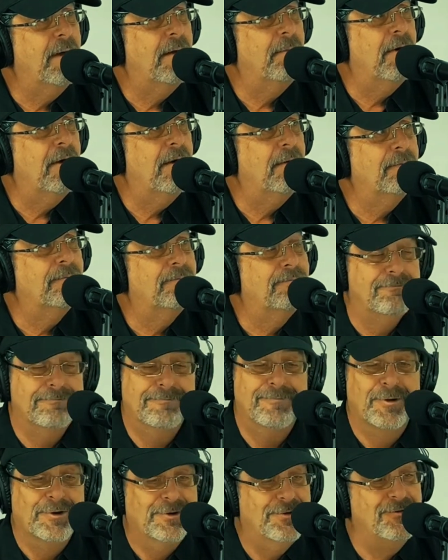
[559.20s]
mom
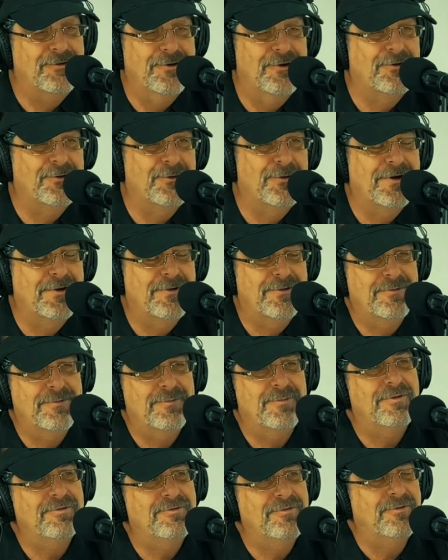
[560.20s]
went to church
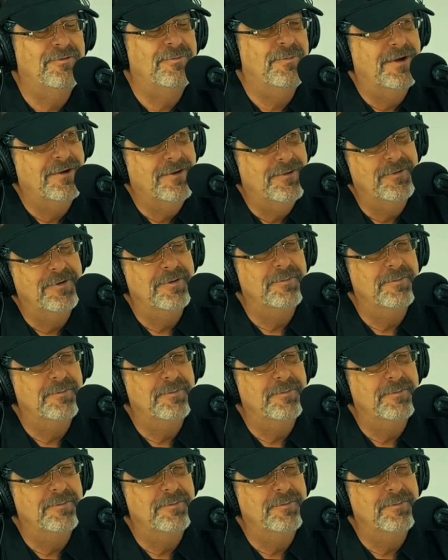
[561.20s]
while she was pregnant with